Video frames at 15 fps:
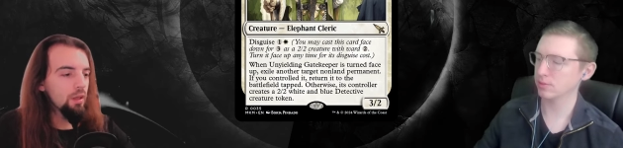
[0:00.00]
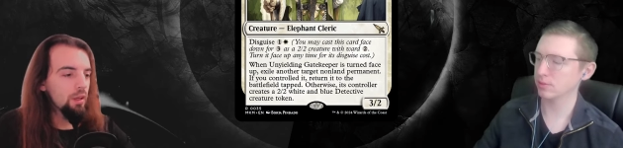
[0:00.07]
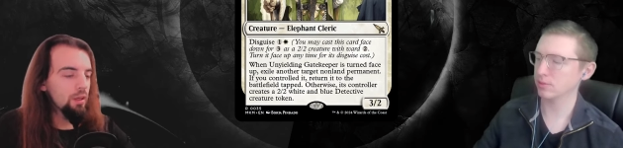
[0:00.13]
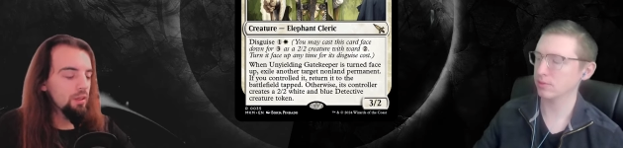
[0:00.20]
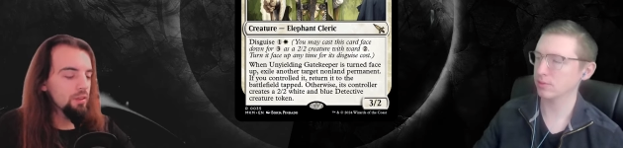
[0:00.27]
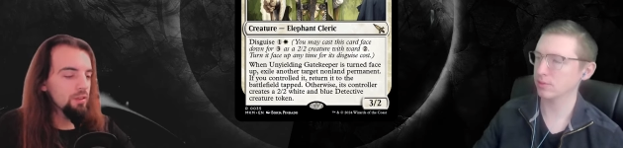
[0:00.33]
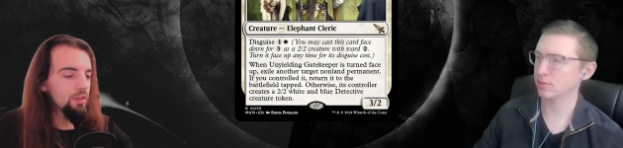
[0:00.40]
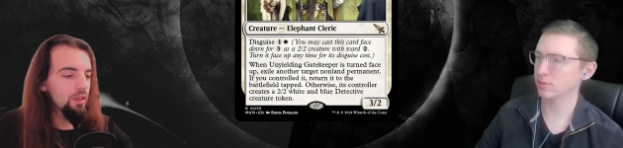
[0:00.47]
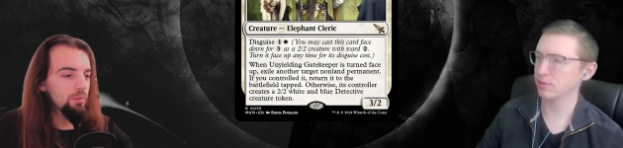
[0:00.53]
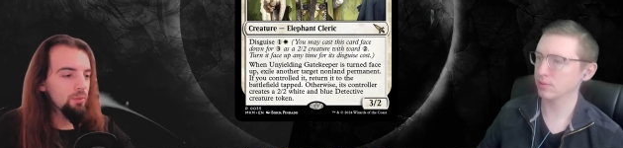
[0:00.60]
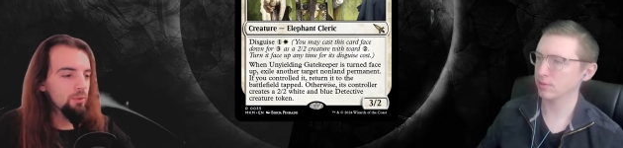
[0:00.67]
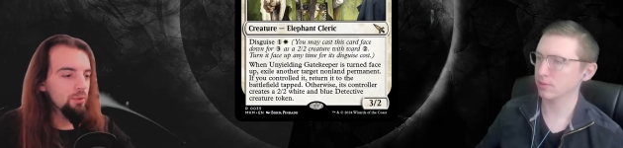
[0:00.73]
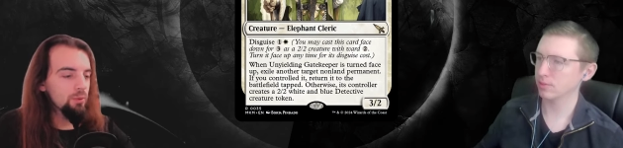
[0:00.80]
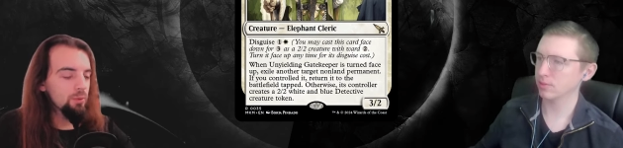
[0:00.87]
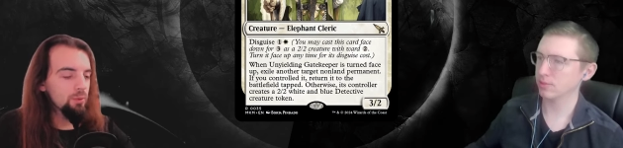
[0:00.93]
Speaker 1: uh, in time
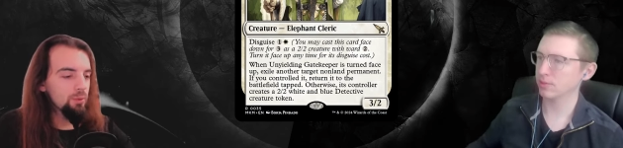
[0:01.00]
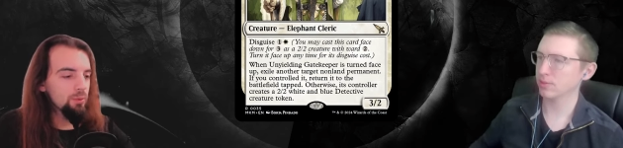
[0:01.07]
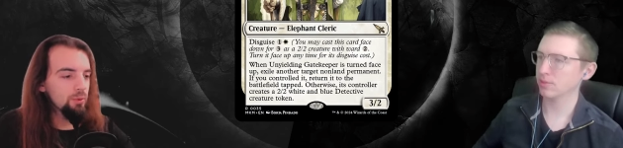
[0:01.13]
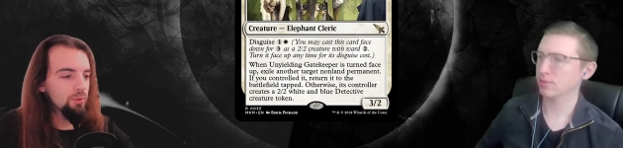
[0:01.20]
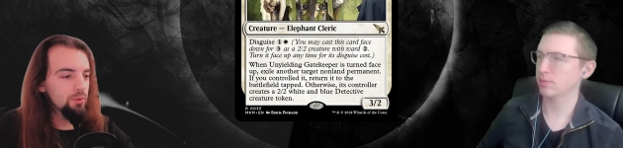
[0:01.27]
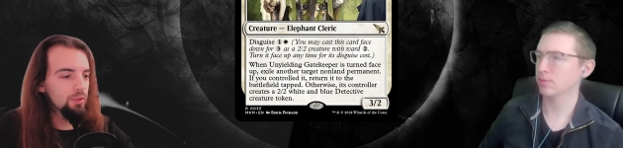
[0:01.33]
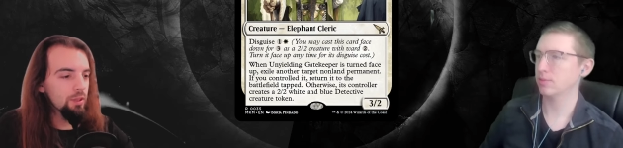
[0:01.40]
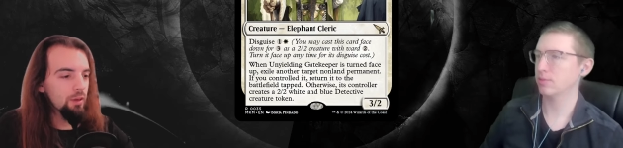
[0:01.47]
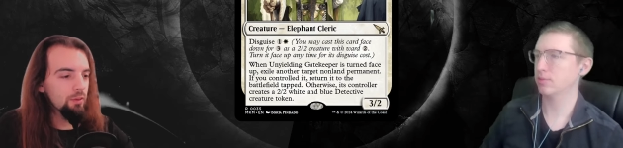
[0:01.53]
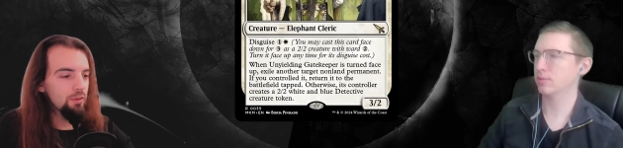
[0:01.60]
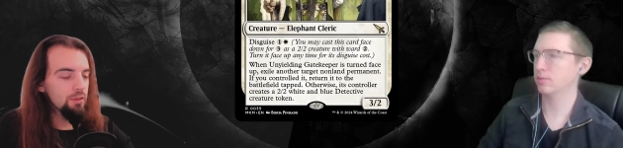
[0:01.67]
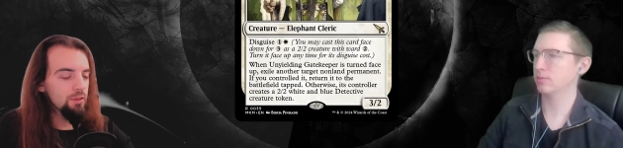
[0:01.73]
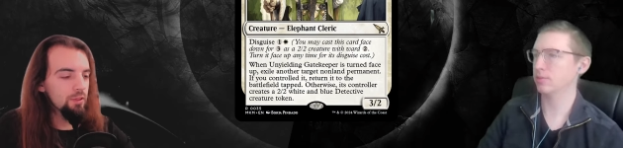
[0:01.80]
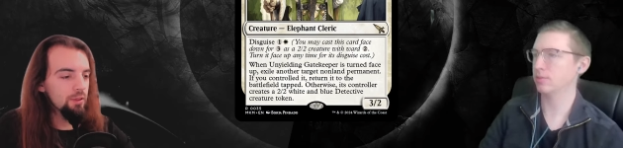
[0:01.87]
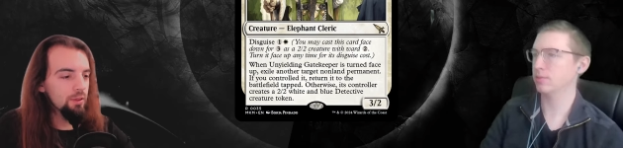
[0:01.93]
to to
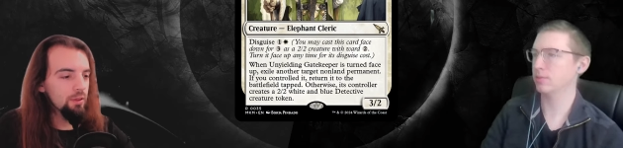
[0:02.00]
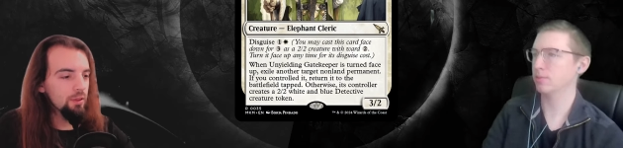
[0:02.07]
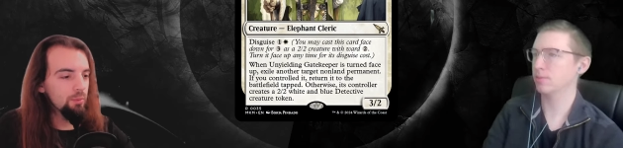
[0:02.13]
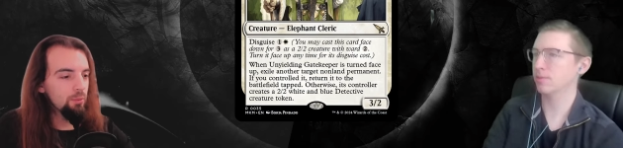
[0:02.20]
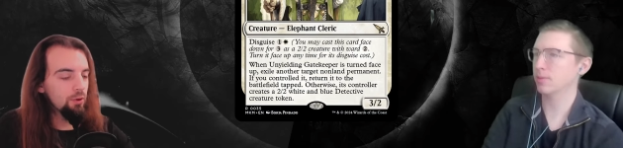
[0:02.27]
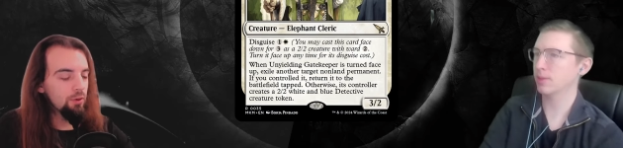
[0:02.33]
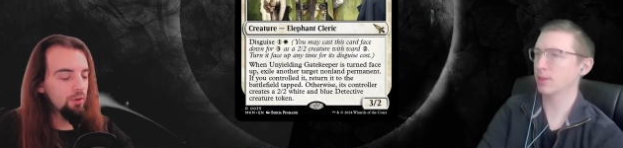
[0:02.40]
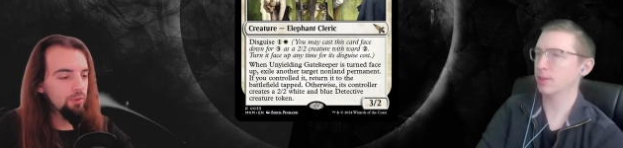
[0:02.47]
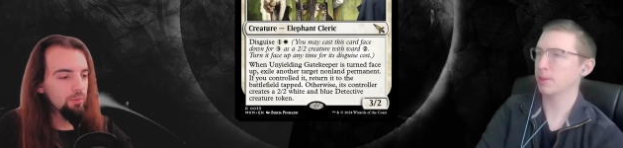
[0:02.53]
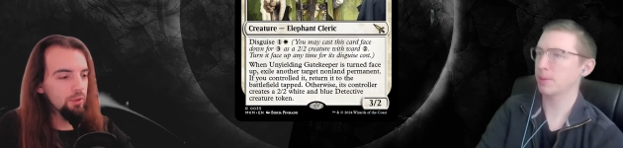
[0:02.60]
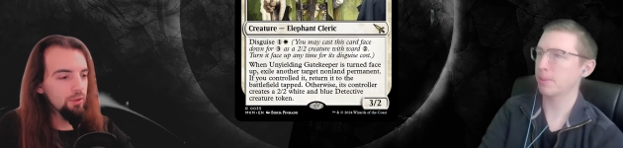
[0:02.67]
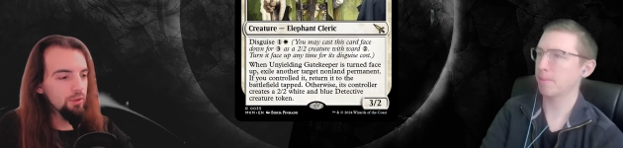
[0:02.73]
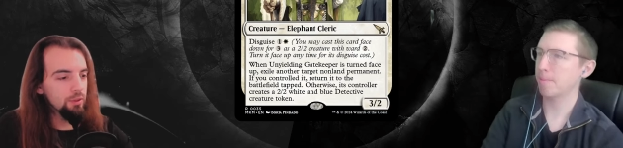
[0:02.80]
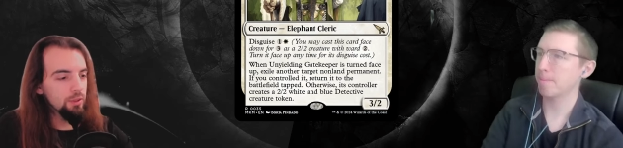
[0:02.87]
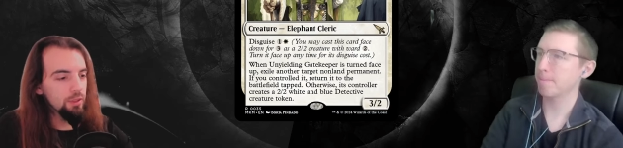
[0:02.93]
scavenge the the morph
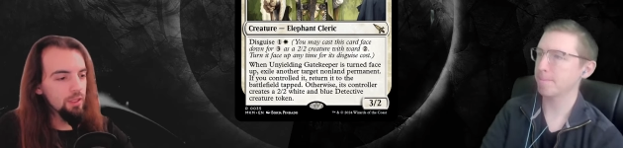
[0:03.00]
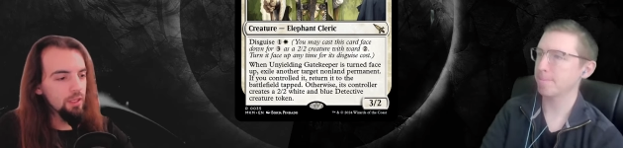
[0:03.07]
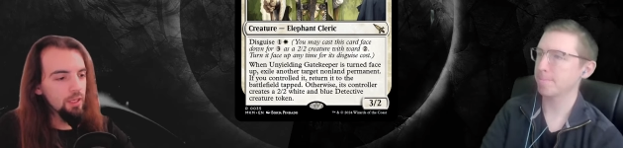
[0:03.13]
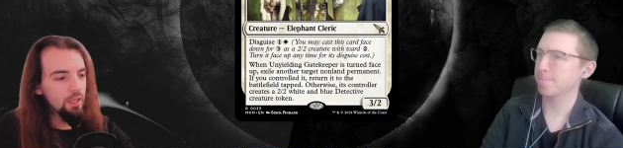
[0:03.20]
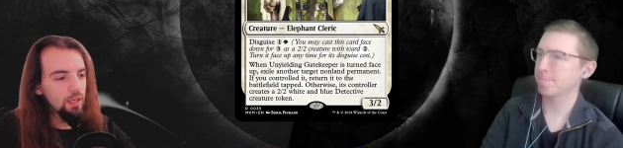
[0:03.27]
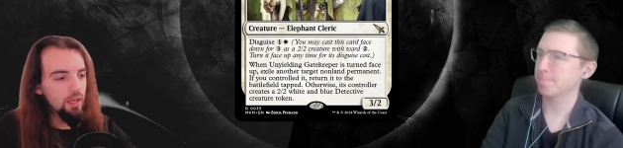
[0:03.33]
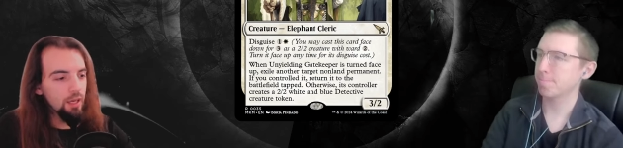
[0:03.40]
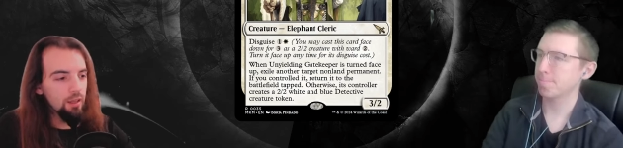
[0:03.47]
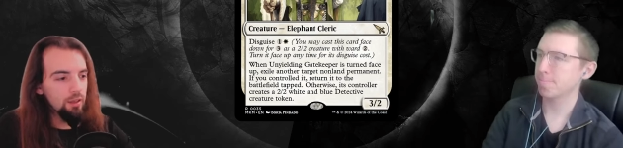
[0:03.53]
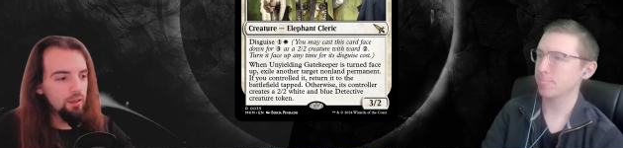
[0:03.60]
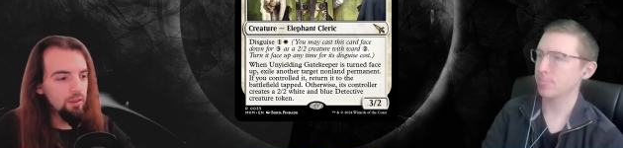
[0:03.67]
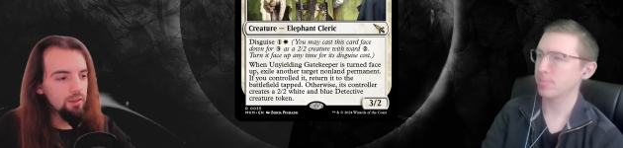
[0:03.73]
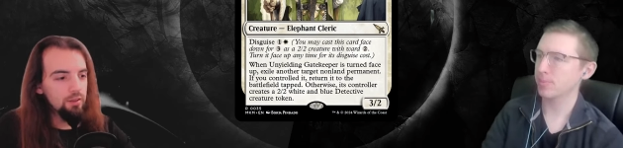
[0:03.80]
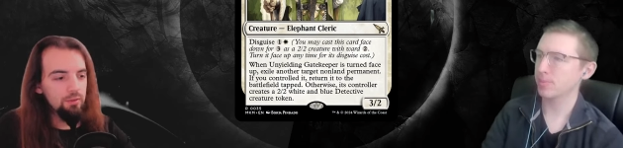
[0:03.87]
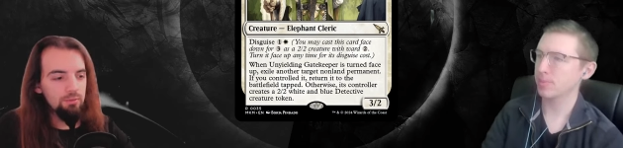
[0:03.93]
ability
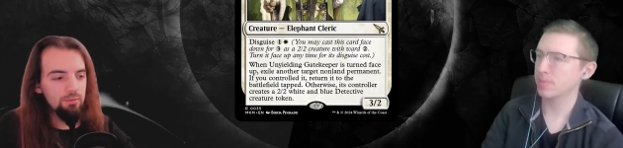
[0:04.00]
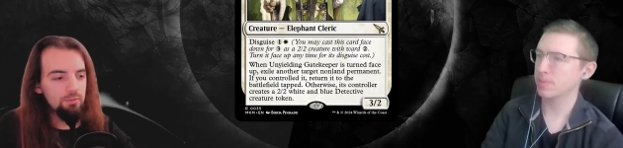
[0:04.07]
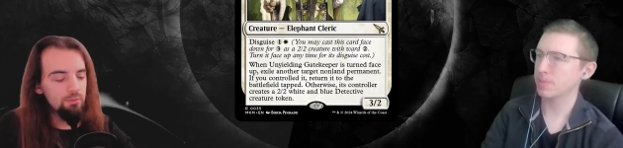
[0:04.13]
and